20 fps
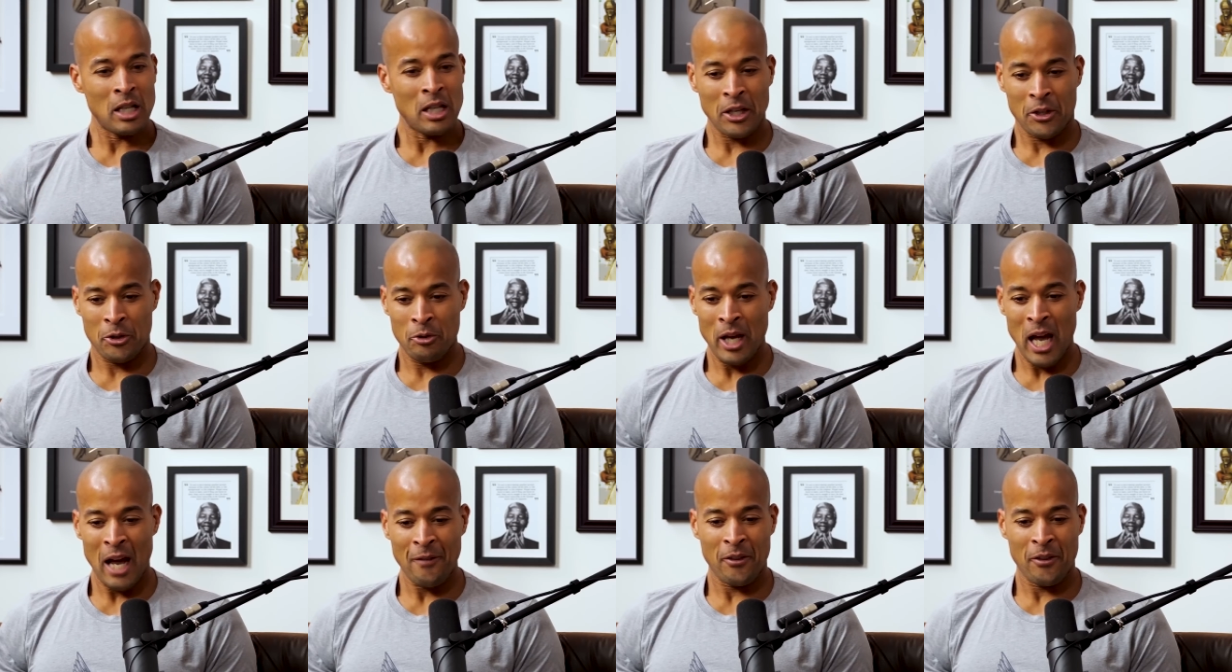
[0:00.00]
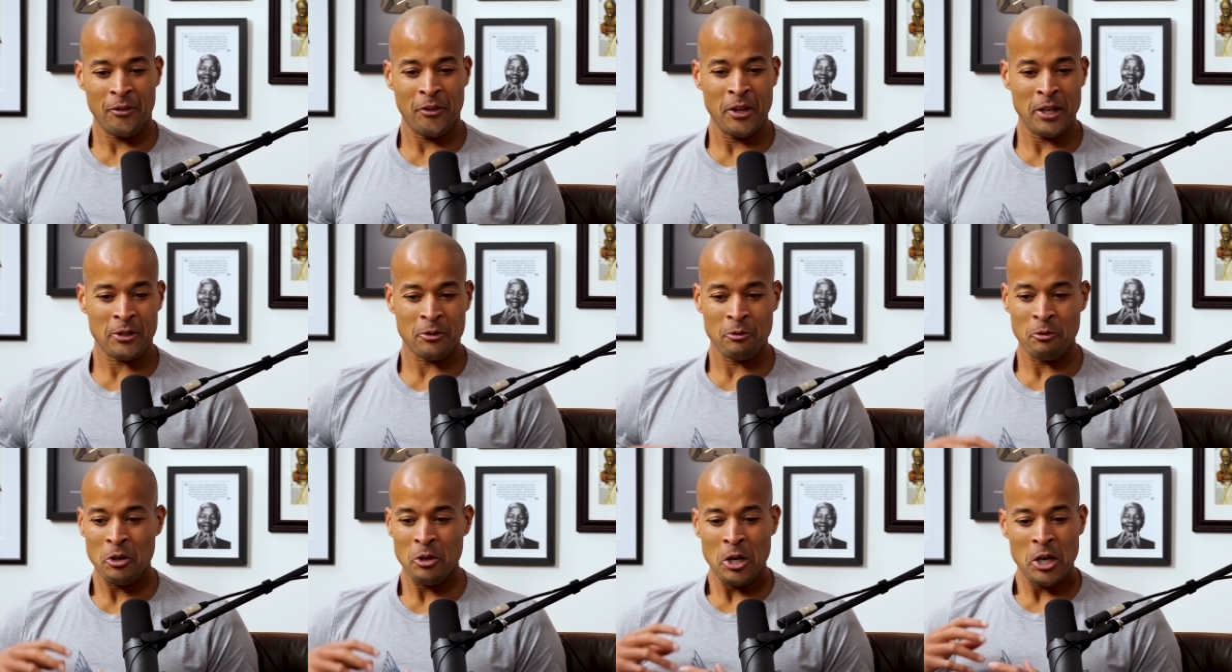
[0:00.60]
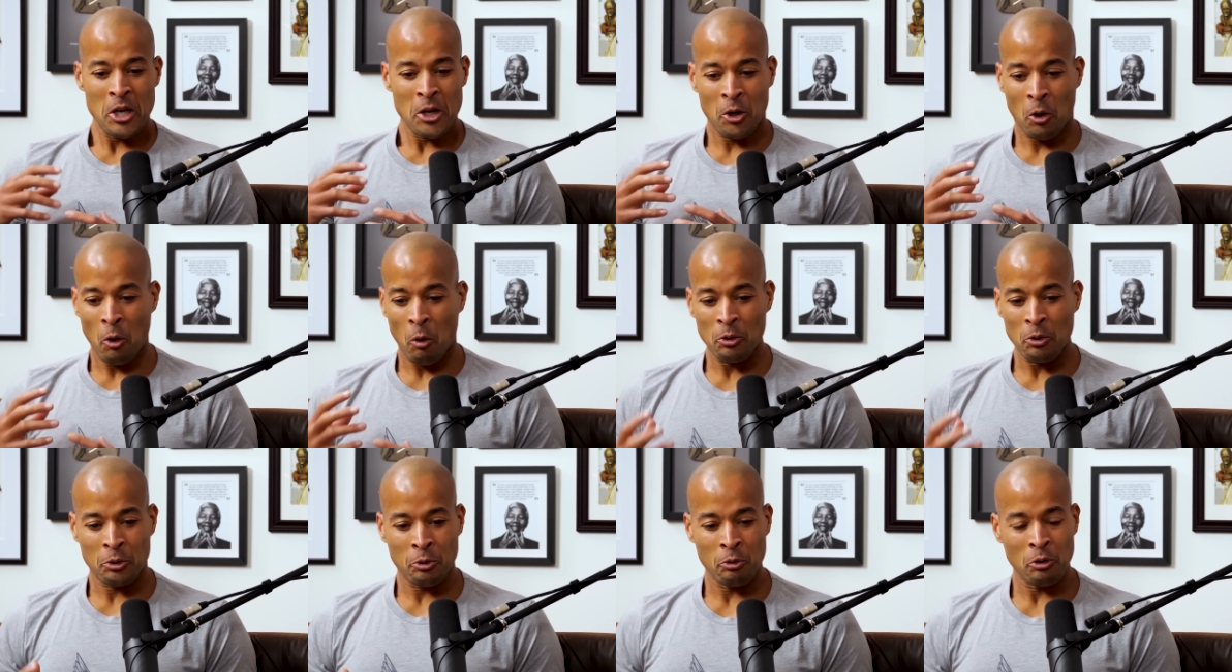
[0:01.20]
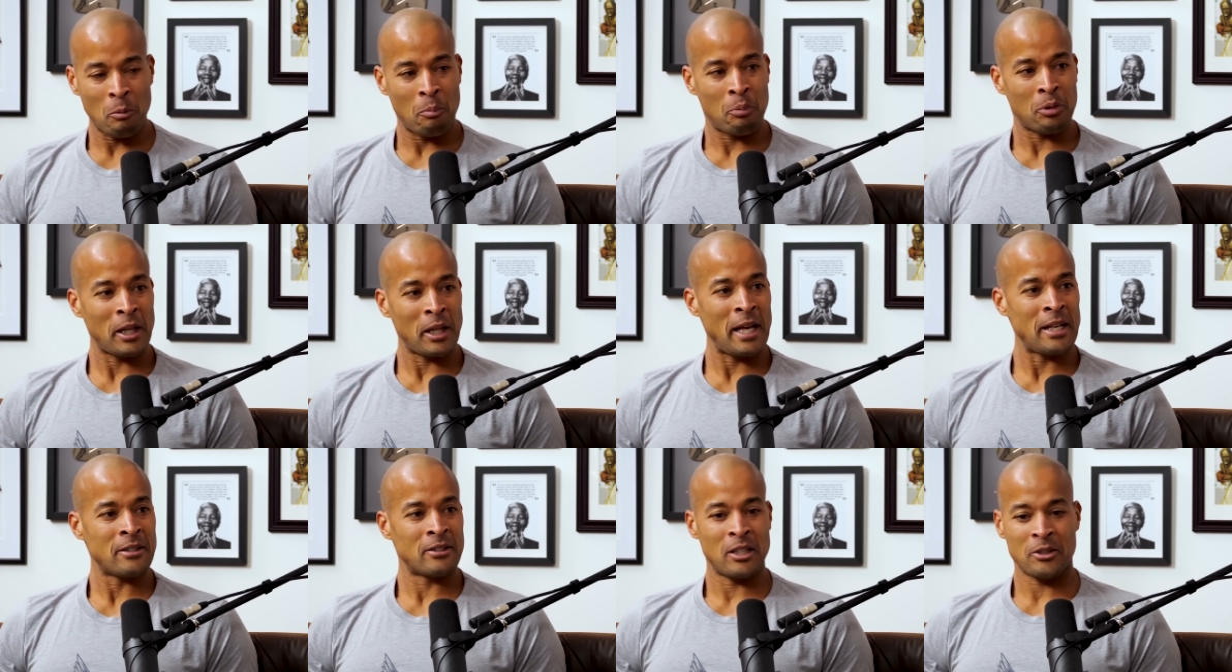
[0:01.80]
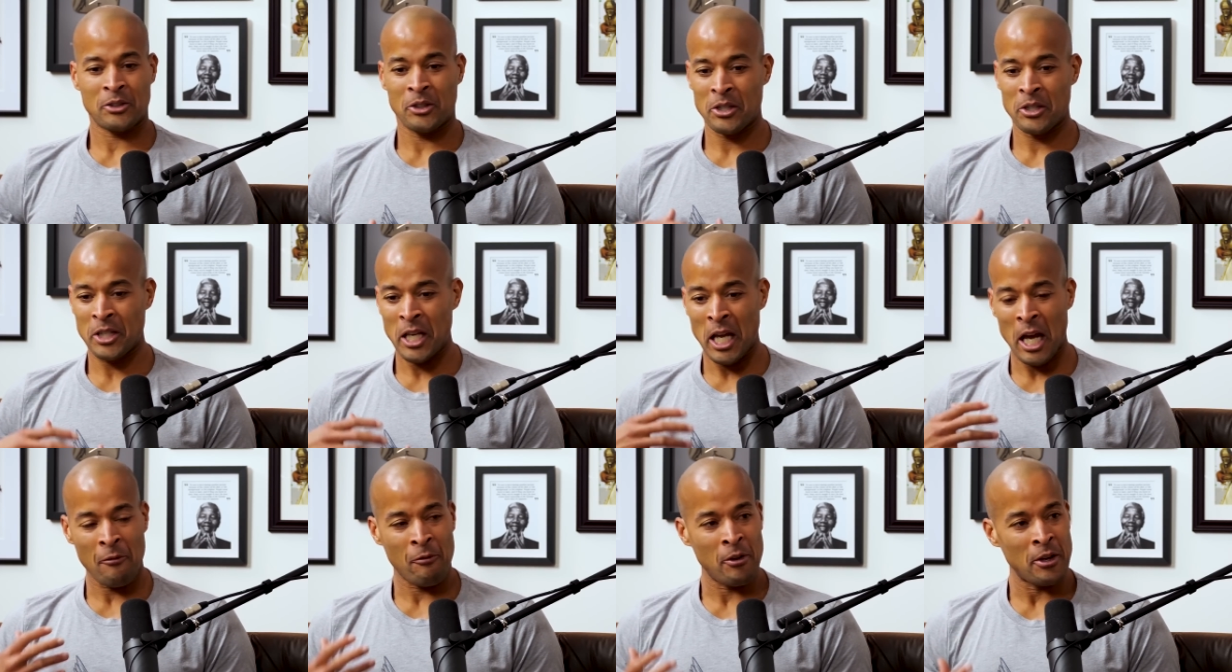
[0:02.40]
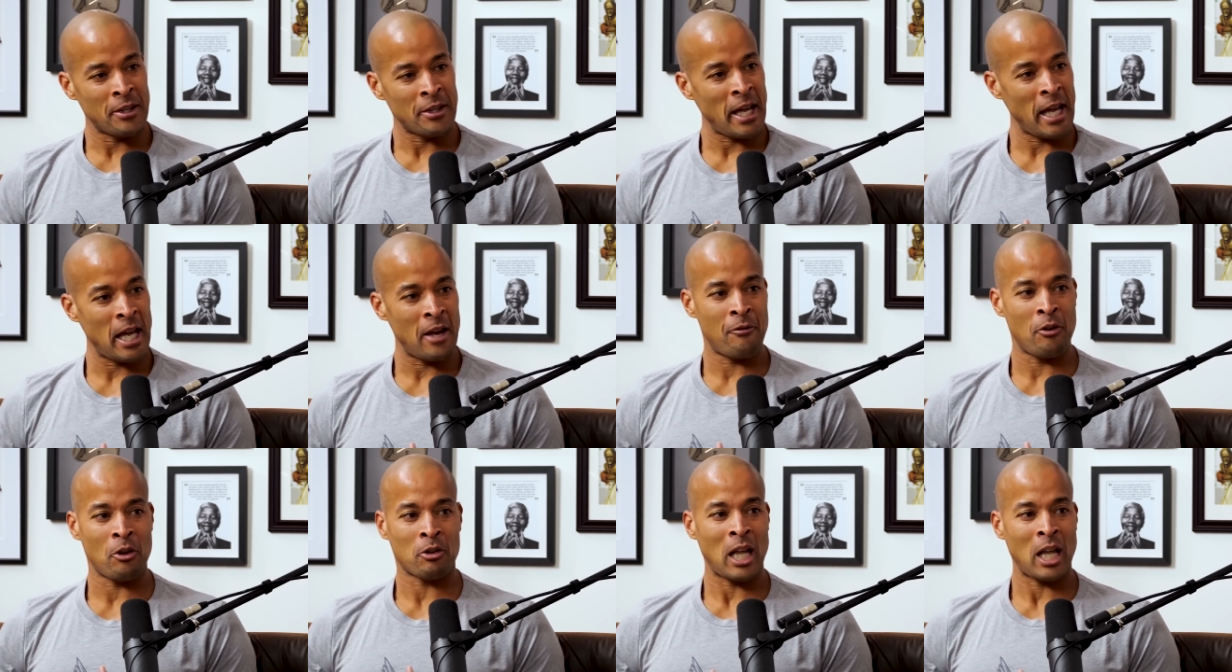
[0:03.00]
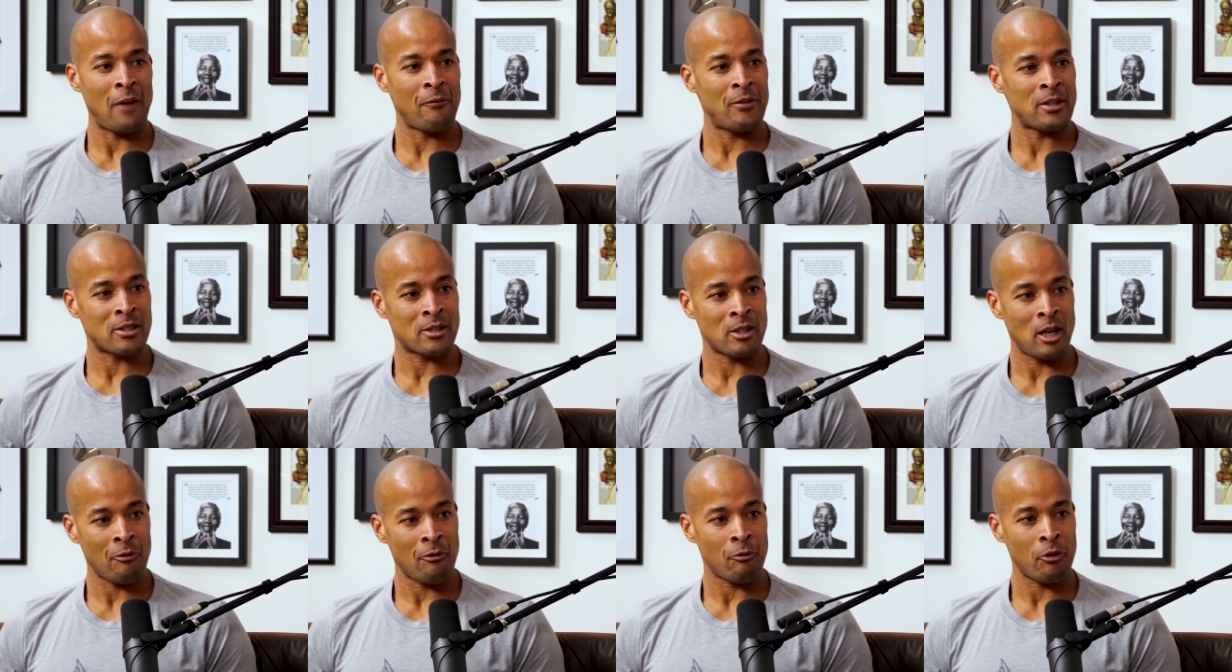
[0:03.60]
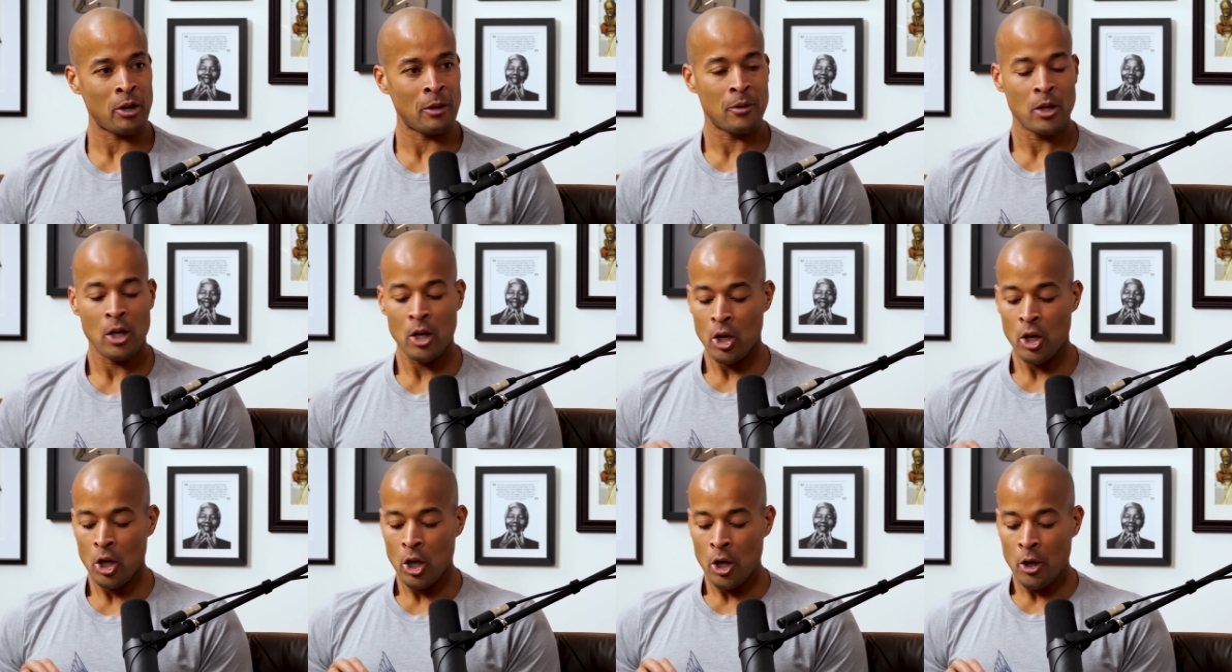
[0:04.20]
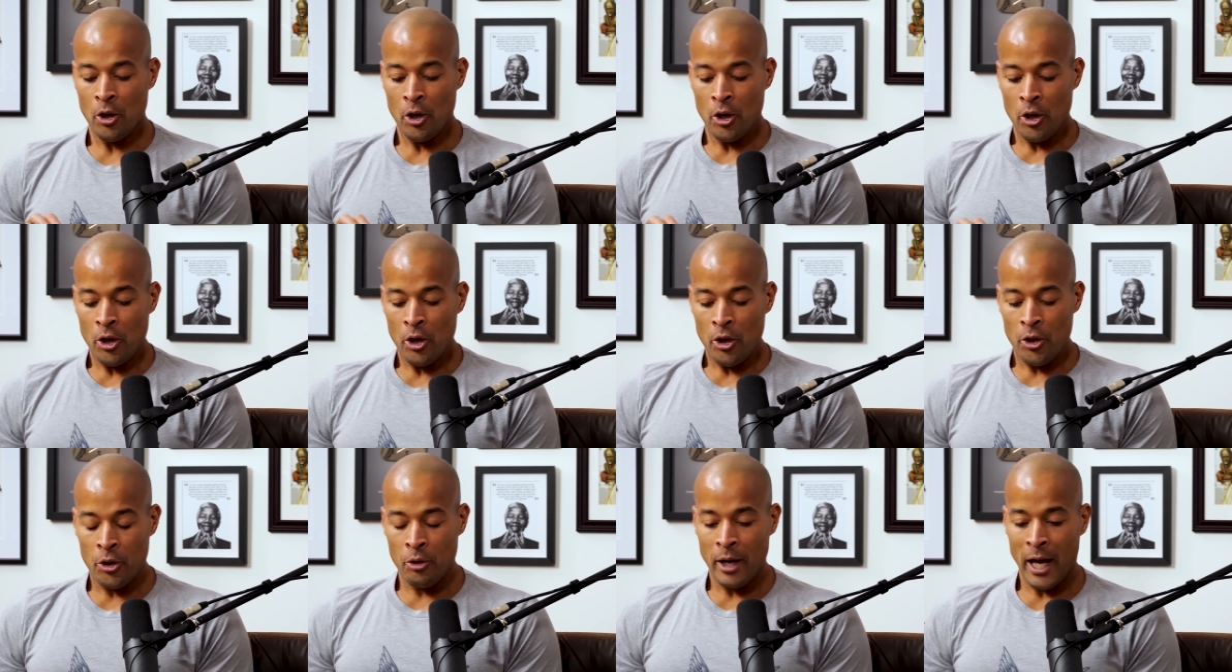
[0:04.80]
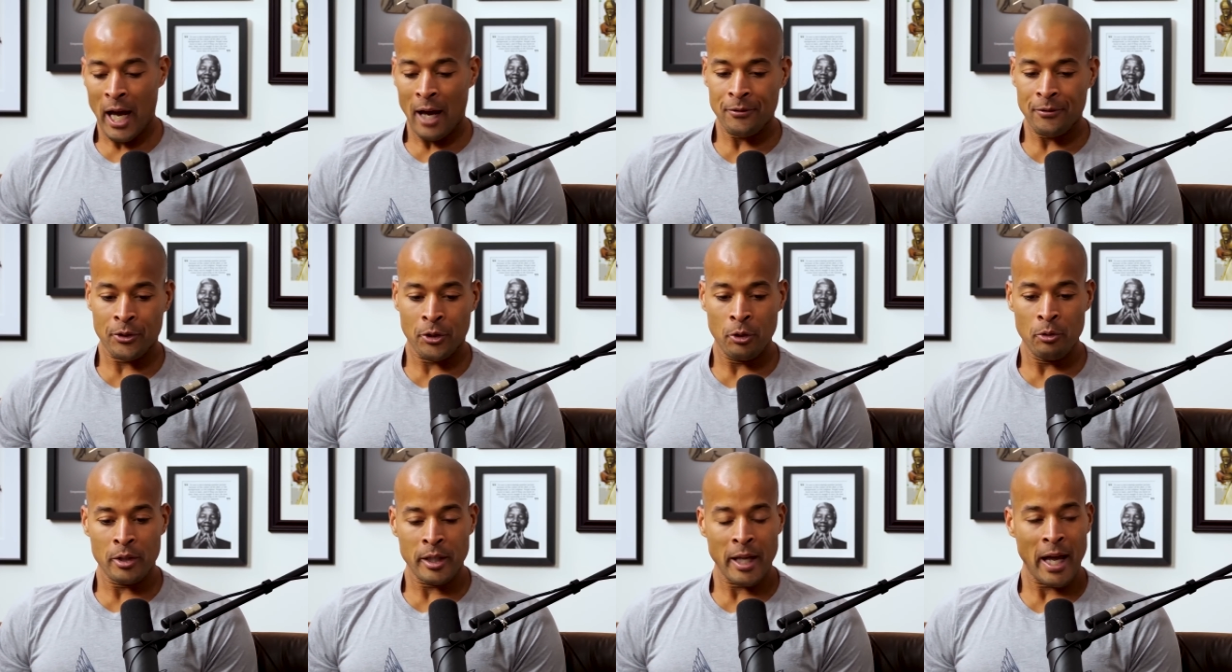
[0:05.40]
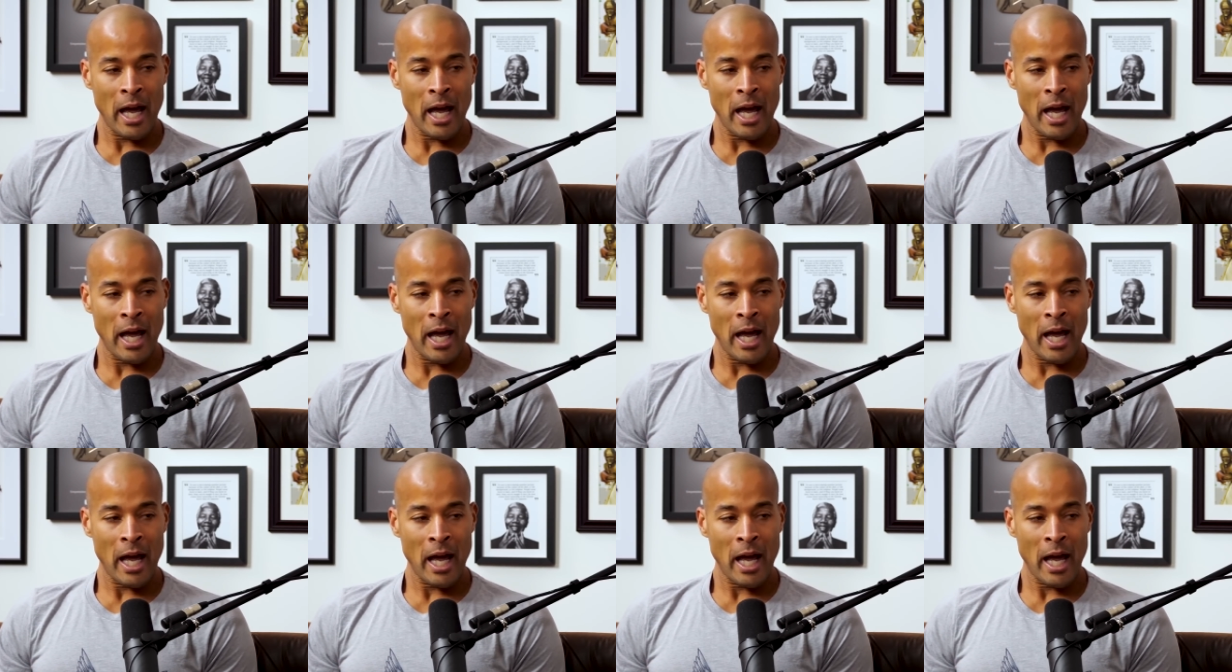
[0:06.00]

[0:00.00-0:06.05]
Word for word: Like you have to just go to a place that just every day of your life is suffering you have to